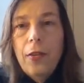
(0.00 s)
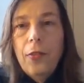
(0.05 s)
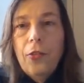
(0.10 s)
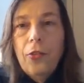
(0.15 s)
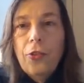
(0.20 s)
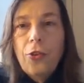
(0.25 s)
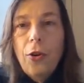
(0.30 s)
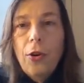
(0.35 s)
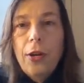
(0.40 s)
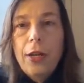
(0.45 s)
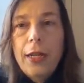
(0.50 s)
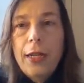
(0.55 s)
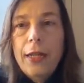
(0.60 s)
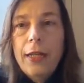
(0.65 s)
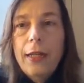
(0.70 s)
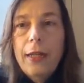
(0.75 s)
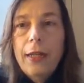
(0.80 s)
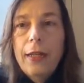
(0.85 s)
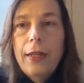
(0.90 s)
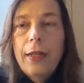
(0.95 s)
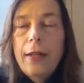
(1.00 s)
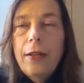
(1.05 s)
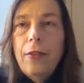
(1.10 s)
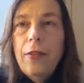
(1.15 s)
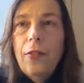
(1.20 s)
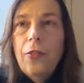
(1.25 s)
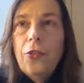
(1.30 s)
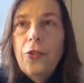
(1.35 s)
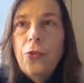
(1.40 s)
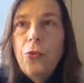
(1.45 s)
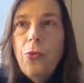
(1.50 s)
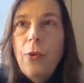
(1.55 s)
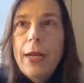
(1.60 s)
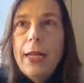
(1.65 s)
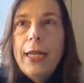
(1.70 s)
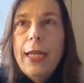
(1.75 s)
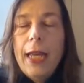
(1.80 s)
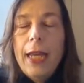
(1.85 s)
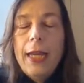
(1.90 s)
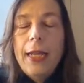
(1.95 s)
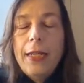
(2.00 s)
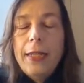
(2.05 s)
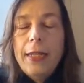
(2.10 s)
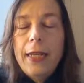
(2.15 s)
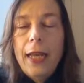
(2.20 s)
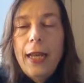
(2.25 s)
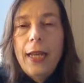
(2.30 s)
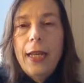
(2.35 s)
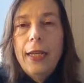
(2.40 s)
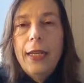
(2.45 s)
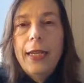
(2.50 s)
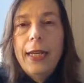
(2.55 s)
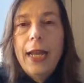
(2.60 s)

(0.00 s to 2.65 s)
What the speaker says: started this 28-day